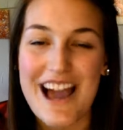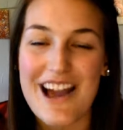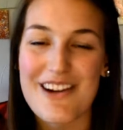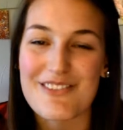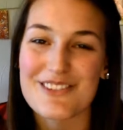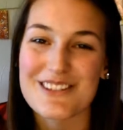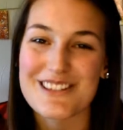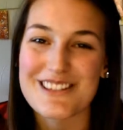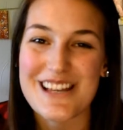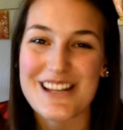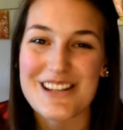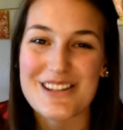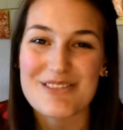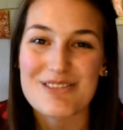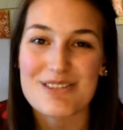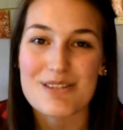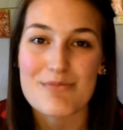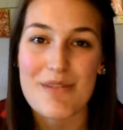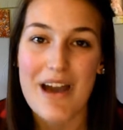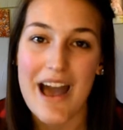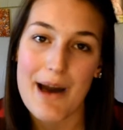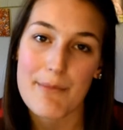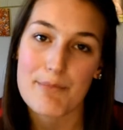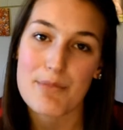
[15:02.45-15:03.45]
I will send you
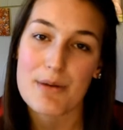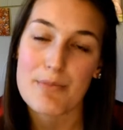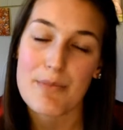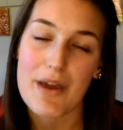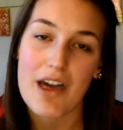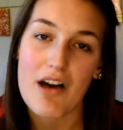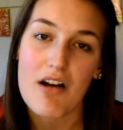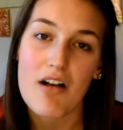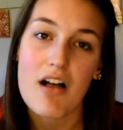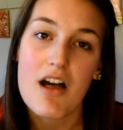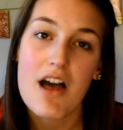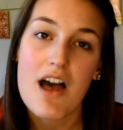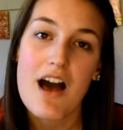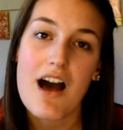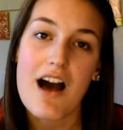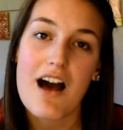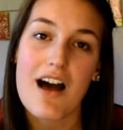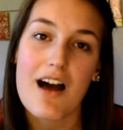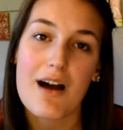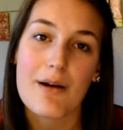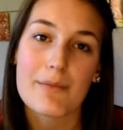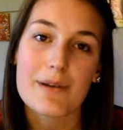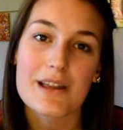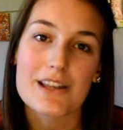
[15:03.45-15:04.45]
some happy mail
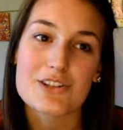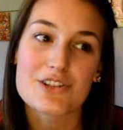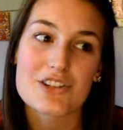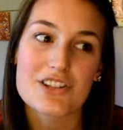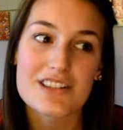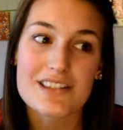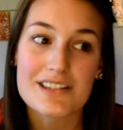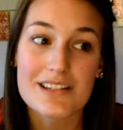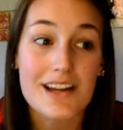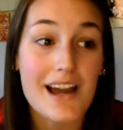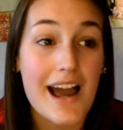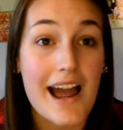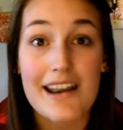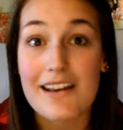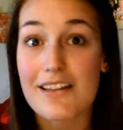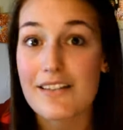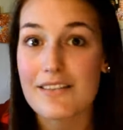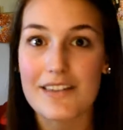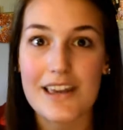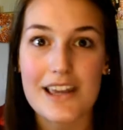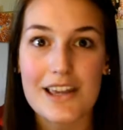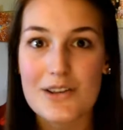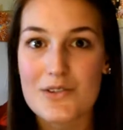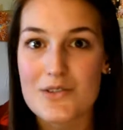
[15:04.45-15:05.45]
and just to kind
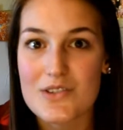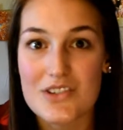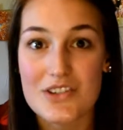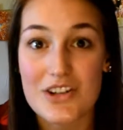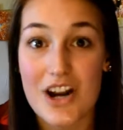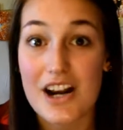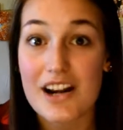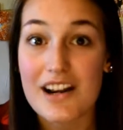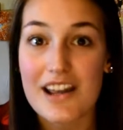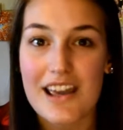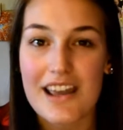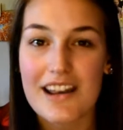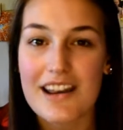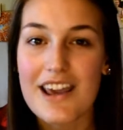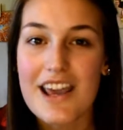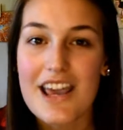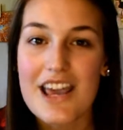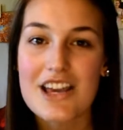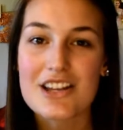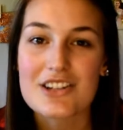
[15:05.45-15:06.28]
of get you started,